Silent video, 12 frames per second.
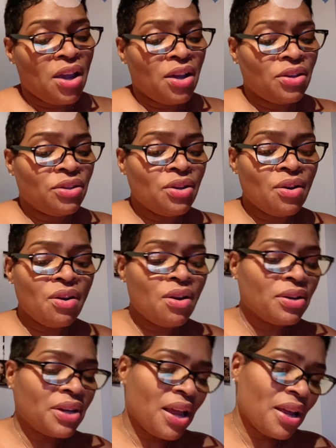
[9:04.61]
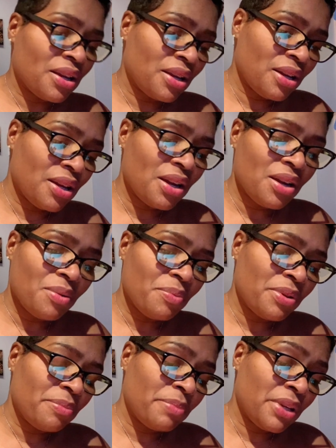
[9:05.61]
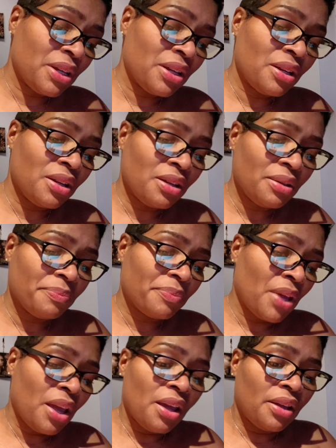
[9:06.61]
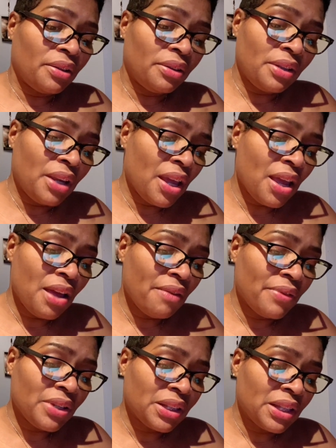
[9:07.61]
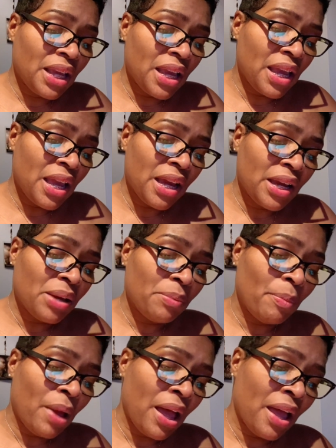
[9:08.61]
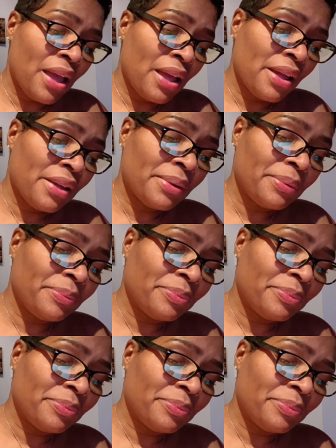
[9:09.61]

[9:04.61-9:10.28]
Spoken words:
You're not here with me. Never said goodbye.